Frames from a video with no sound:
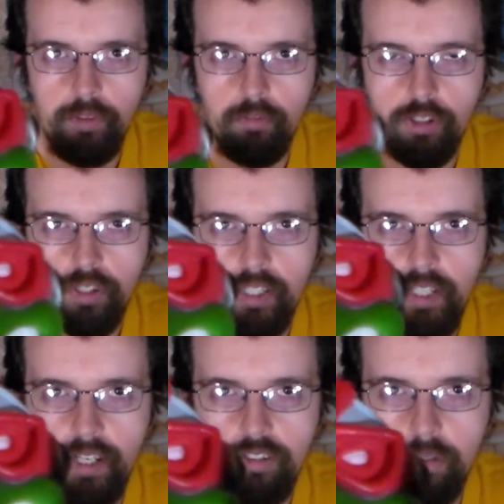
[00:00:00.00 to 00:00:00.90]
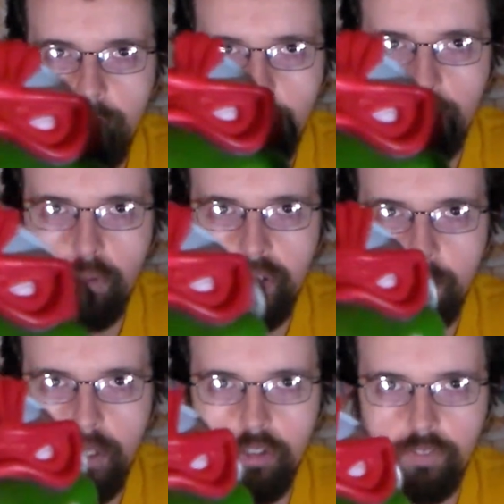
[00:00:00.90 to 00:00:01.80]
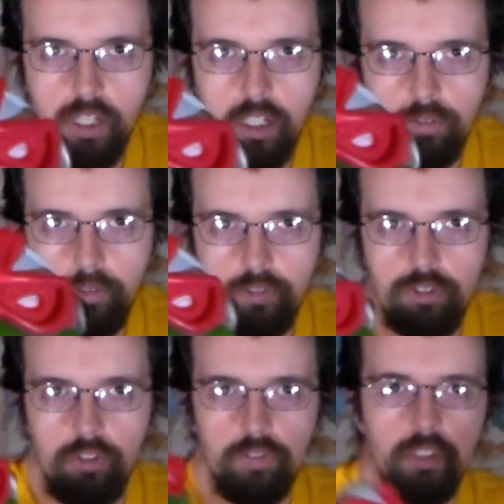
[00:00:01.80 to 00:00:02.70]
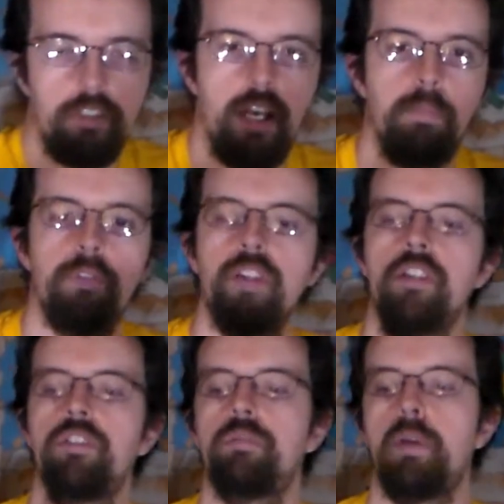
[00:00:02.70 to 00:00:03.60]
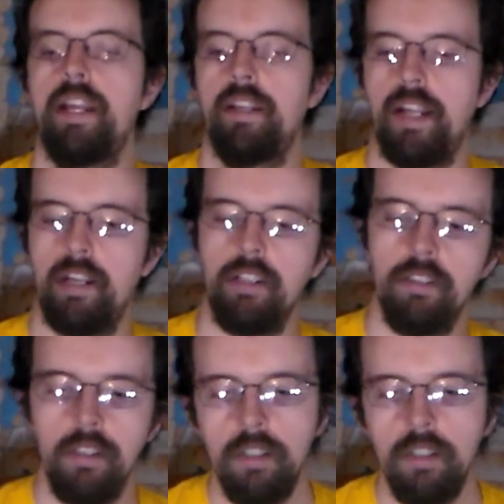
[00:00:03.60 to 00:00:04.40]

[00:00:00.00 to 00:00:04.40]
which I think he actually might be wearing a pair of goggles over top of his bandana.